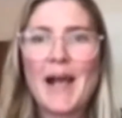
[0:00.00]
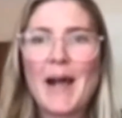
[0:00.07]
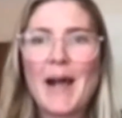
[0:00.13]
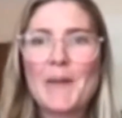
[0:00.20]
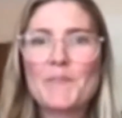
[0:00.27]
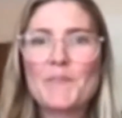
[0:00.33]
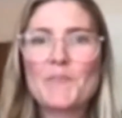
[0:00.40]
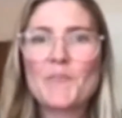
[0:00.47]

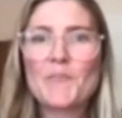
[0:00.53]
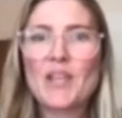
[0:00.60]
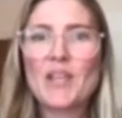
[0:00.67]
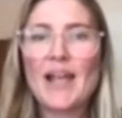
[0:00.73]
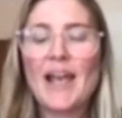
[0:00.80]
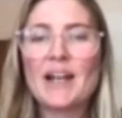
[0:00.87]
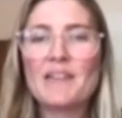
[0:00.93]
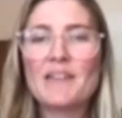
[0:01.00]

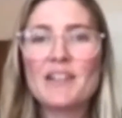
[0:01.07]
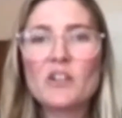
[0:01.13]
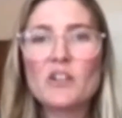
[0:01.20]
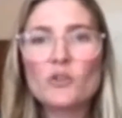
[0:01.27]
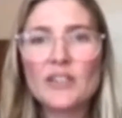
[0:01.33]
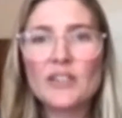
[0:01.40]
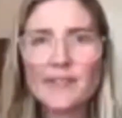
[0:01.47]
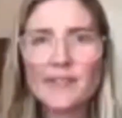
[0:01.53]
And I think
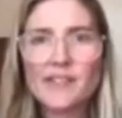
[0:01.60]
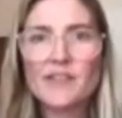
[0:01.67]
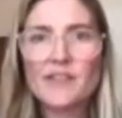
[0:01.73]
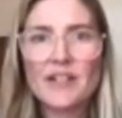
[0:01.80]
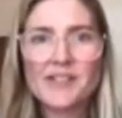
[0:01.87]
a good lesson that